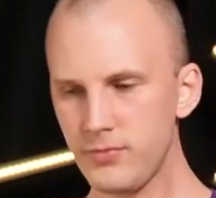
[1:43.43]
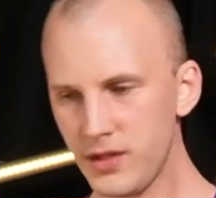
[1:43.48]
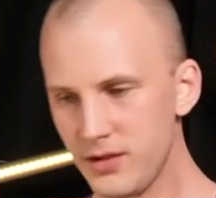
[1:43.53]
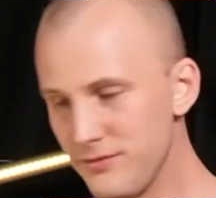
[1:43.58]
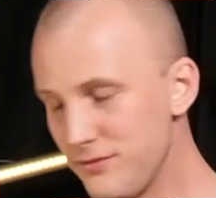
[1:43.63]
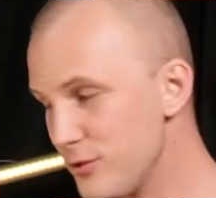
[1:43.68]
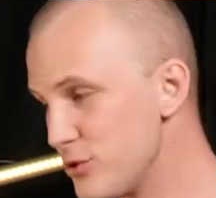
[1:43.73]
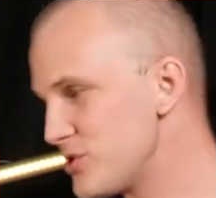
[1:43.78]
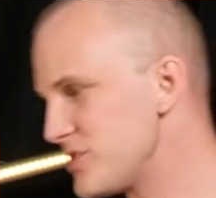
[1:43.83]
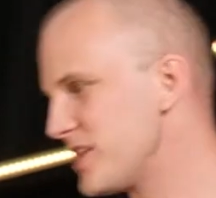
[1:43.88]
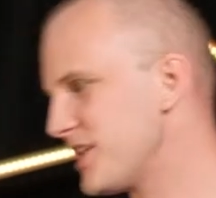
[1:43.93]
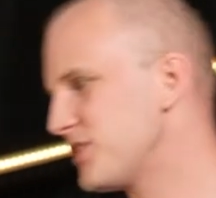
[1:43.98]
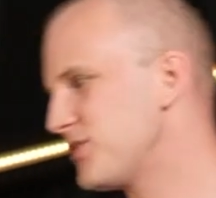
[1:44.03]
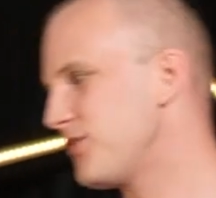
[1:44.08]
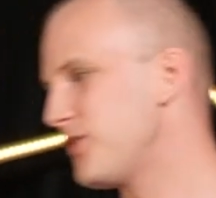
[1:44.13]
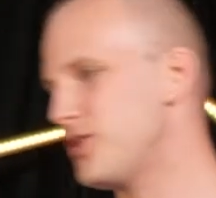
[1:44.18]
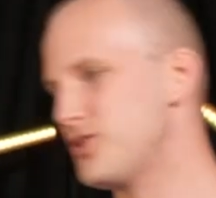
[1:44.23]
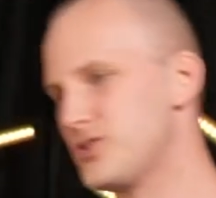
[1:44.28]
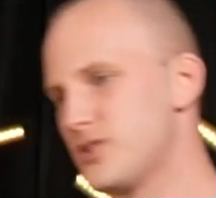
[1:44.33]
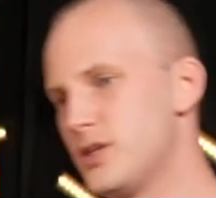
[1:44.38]
First things
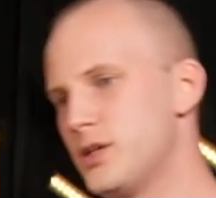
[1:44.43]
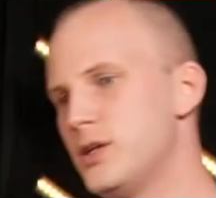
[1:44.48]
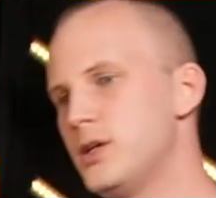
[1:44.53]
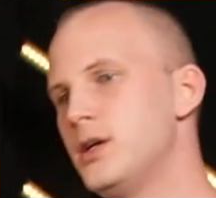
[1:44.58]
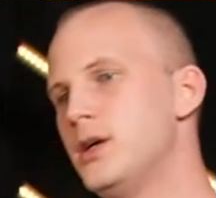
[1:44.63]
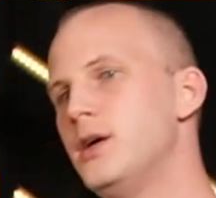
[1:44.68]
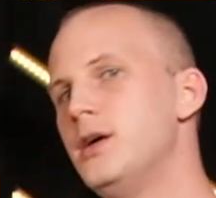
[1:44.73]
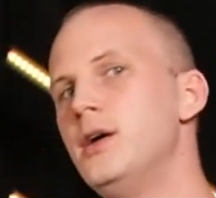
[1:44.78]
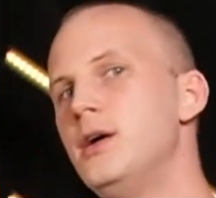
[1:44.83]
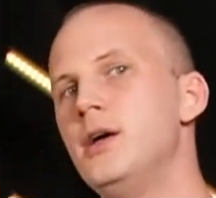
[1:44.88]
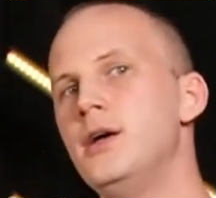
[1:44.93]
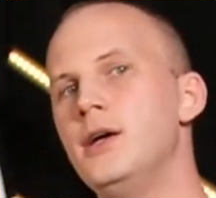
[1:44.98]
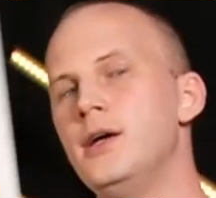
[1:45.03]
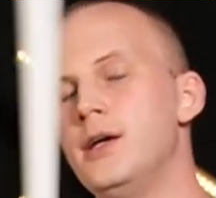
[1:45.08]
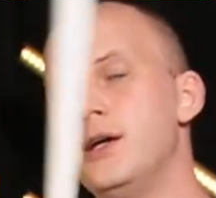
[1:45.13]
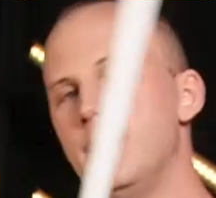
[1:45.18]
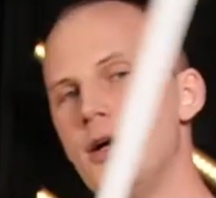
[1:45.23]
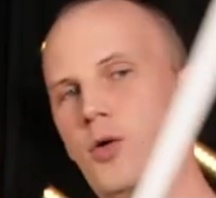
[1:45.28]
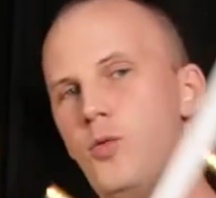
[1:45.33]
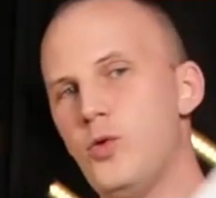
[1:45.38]
first,
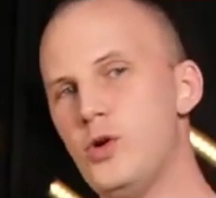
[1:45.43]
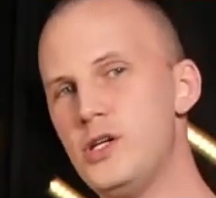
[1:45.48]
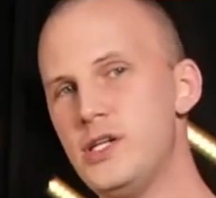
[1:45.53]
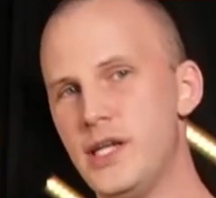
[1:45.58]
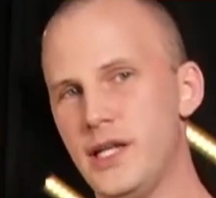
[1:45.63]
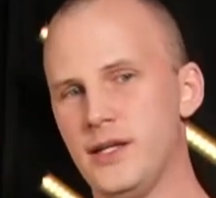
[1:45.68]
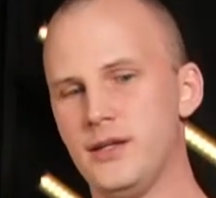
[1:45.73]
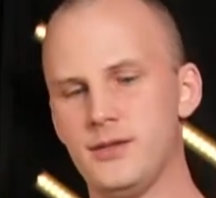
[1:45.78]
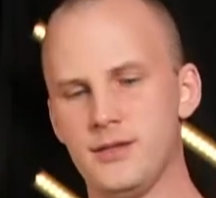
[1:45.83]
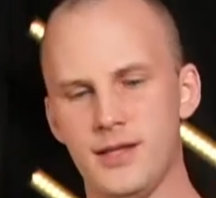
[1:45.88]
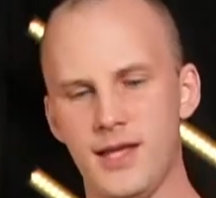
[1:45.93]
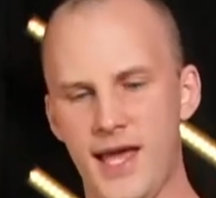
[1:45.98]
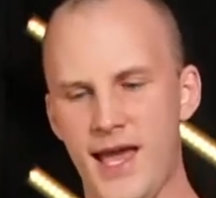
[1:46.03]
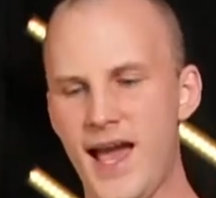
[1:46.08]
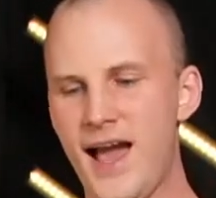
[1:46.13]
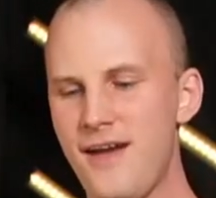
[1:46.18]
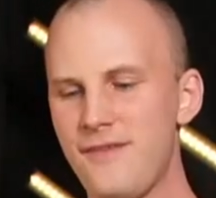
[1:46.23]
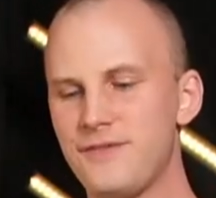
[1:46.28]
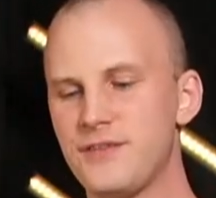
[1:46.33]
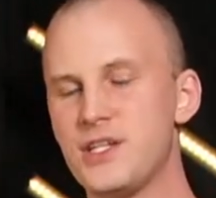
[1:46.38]
one
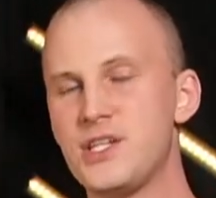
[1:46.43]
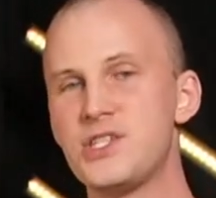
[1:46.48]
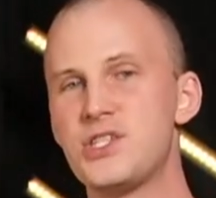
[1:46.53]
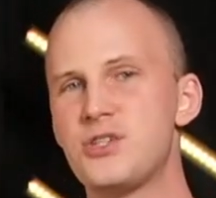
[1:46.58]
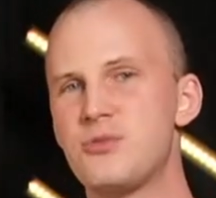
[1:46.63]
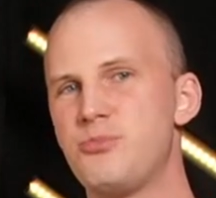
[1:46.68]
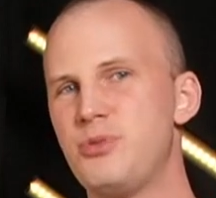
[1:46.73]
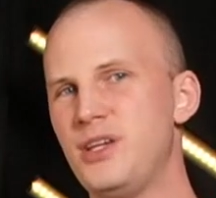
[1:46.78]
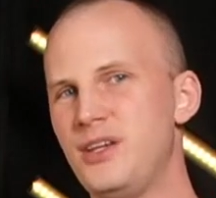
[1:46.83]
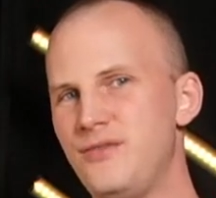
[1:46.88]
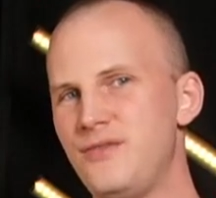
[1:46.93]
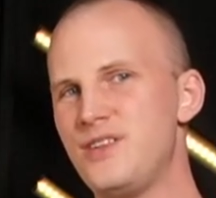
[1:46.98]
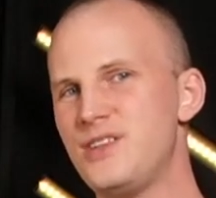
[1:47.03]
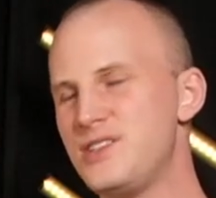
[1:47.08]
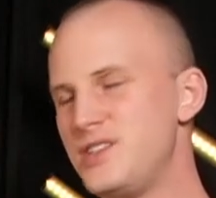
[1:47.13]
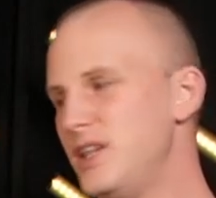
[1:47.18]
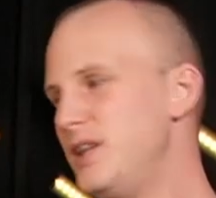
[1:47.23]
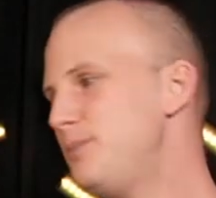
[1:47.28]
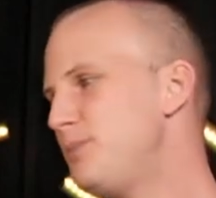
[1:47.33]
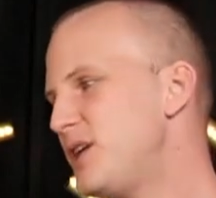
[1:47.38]
half inch
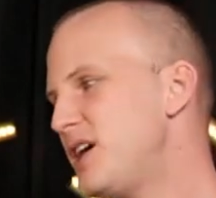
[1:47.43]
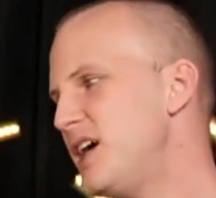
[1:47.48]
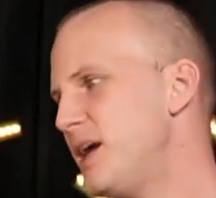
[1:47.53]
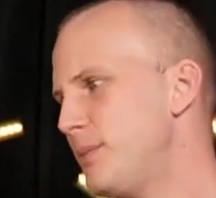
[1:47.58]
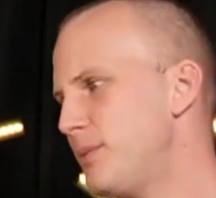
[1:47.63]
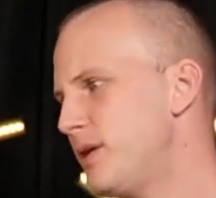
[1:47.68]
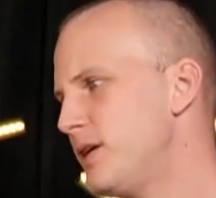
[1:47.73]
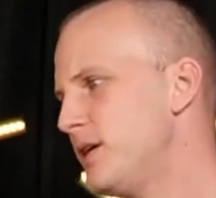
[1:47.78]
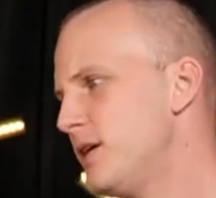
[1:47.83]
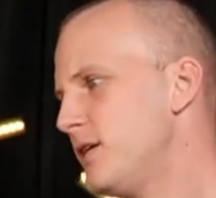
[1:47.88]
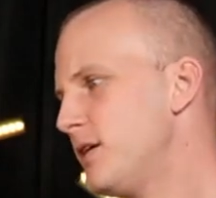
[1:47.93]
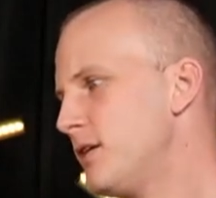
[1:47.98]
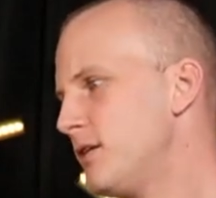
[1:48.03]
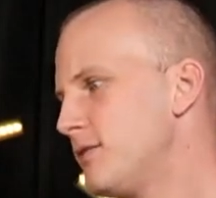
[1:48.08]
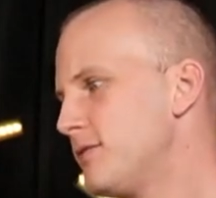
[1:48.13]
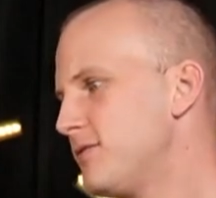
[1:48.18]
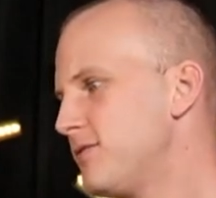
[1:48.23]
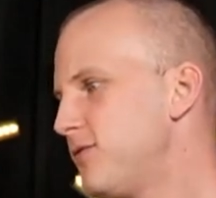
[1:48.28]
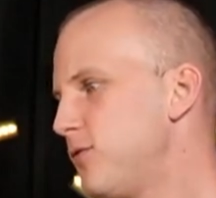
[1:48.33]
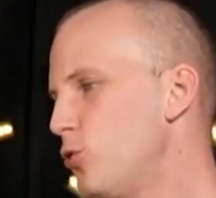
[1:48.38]
PVC pipe,
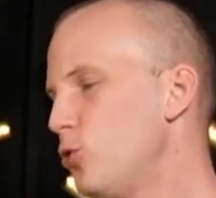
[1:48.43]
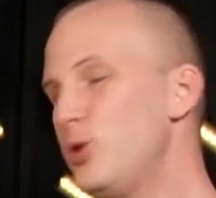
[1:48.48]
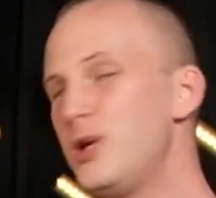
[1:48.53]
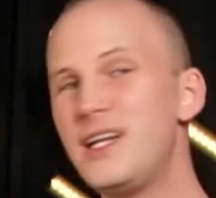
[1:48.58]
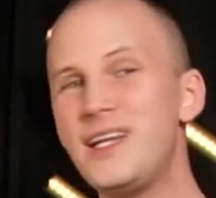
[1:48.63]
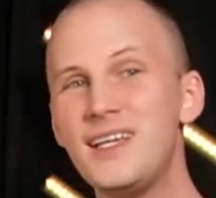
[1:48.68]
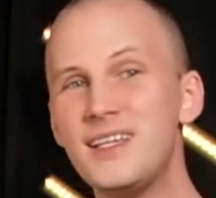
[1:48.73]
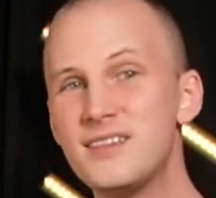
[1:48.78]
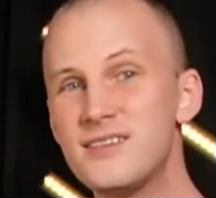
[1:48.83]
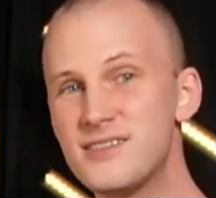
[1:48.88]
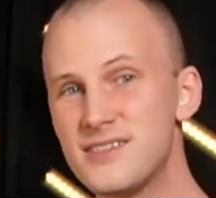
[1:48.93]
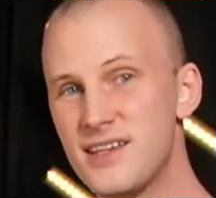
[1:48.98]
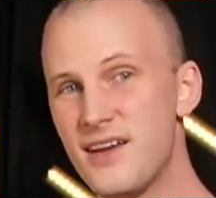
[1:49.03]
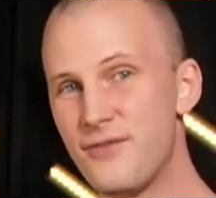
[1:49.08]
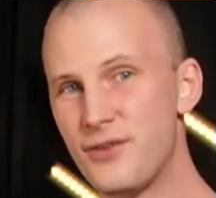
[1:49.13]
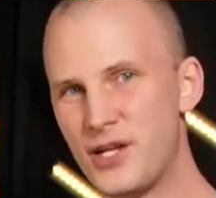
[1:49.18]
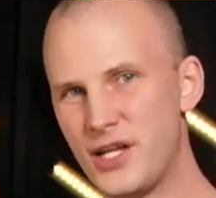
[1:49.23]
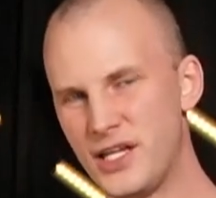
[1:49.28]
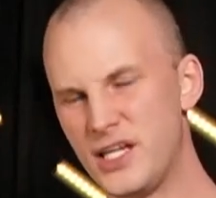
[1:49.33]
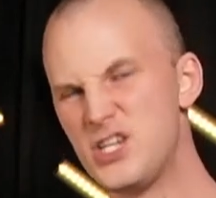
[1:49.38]

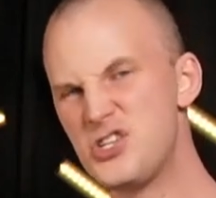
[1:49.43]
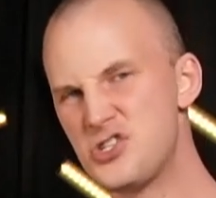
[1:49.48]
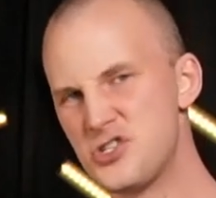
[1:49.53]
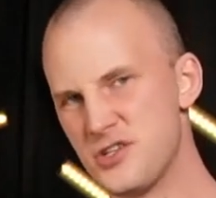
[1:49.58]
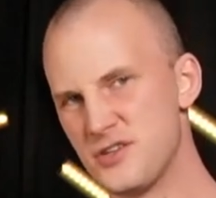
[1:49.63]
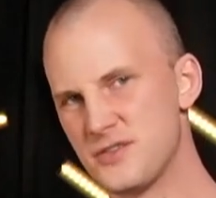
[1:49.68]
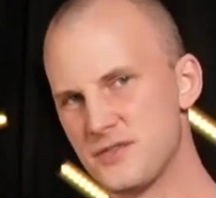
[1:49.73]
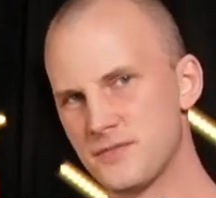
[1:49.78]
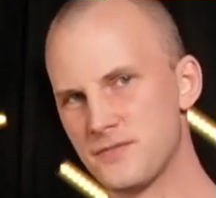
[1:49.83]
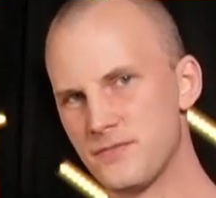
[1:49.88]
47 inches.